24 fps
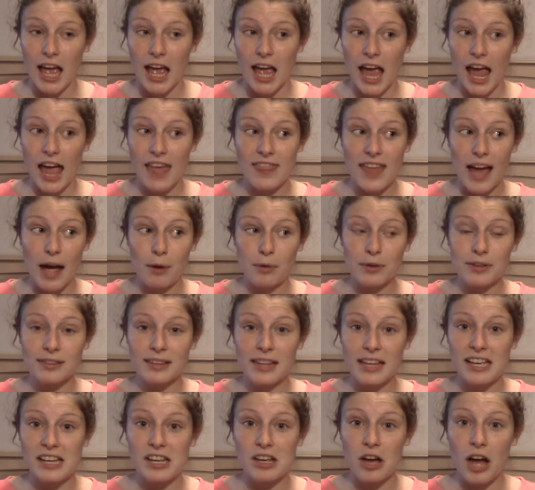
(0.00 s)
And that was
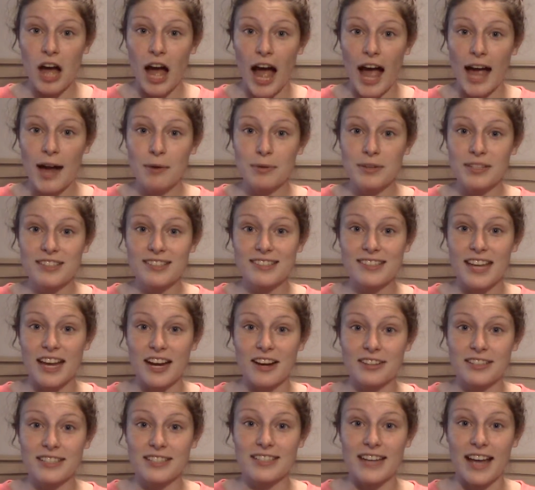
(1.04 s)
like, I was
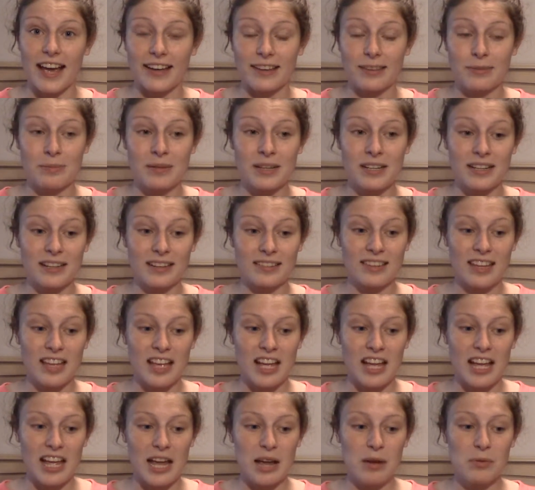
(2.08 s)
scared to death because
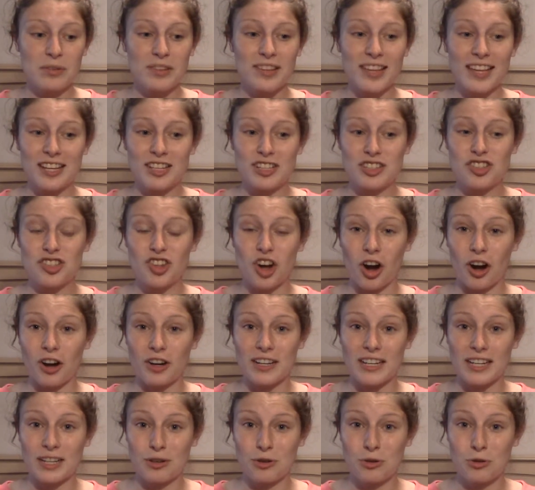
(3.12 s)
it was like
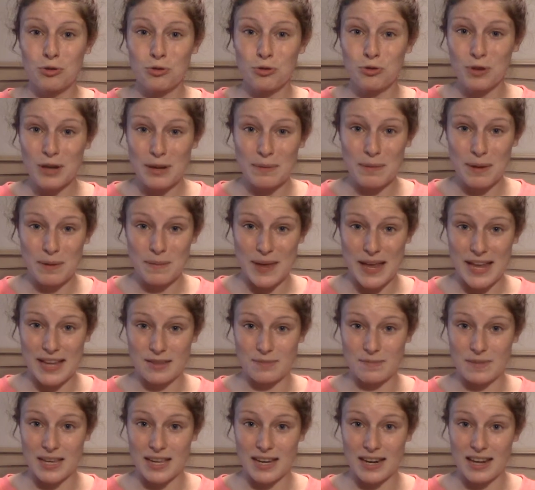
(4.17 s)
dark and creepy
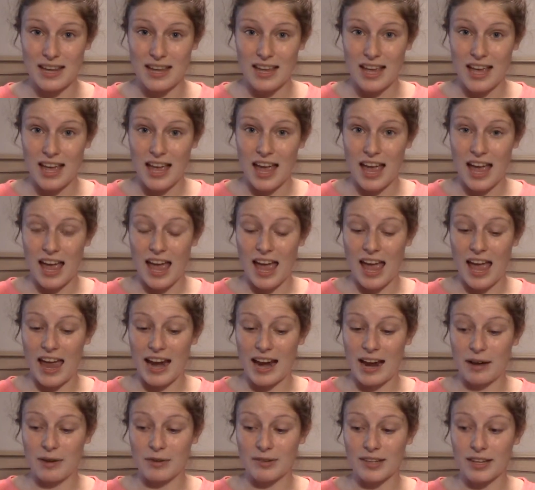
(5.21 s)
basement. And
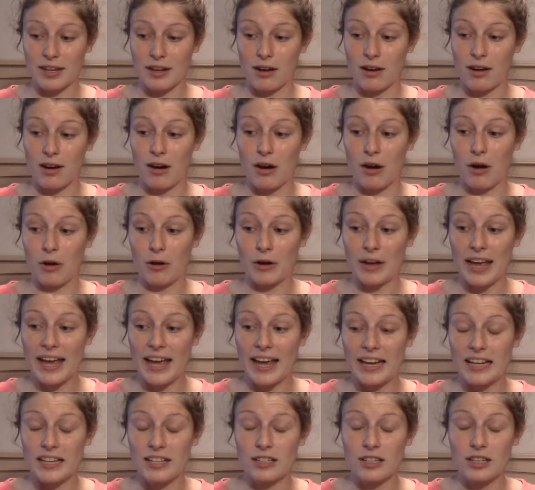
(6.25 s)
I was like,
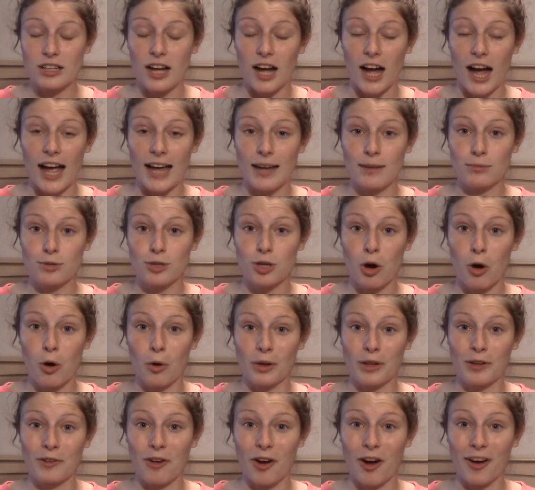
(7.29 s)
okay, I am
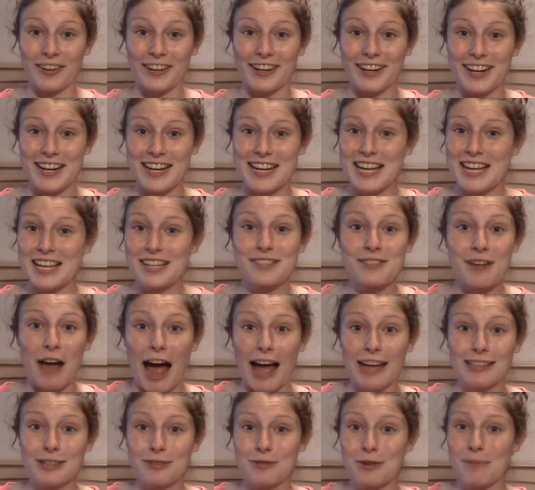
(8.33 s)
totally wrong here. So
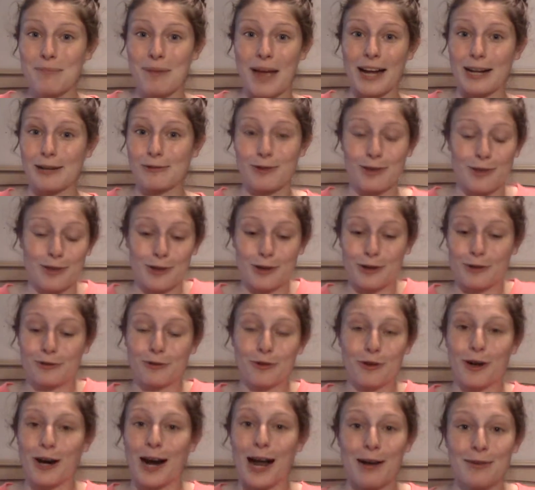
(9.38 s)
I just went back up to the 3rd
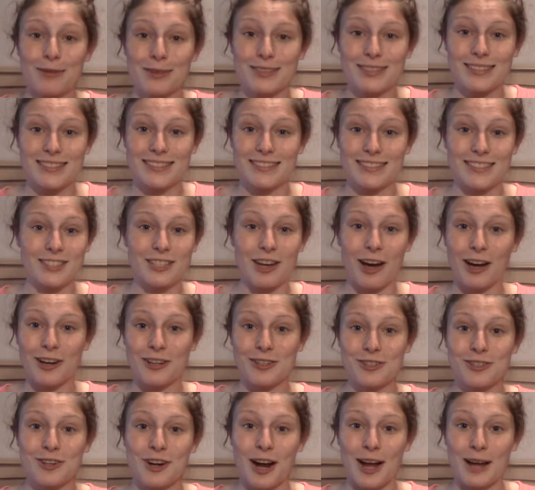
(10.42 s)
floor. I was
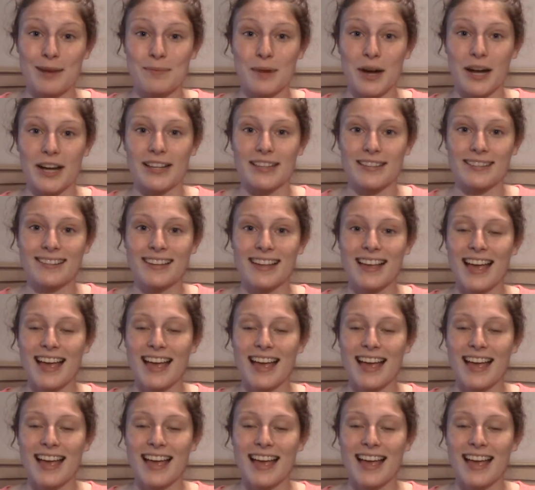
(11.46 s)
done trying buttons.